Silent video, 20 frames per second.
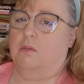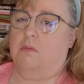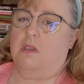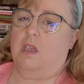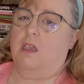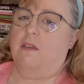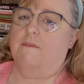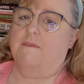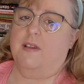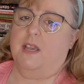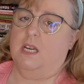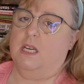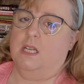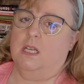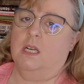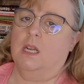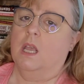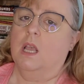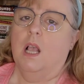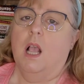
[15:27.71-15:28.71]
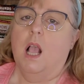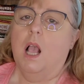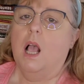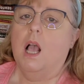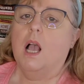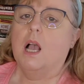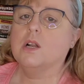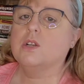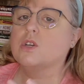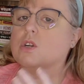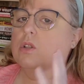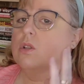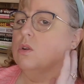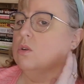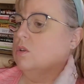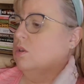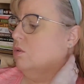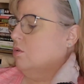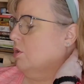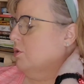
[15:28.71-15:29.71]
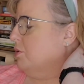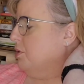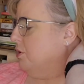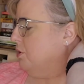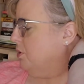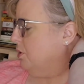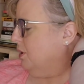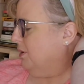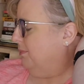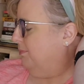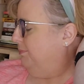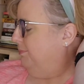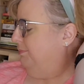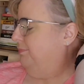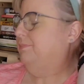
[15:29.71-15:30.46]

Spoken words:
You can't find it at your local grocery store.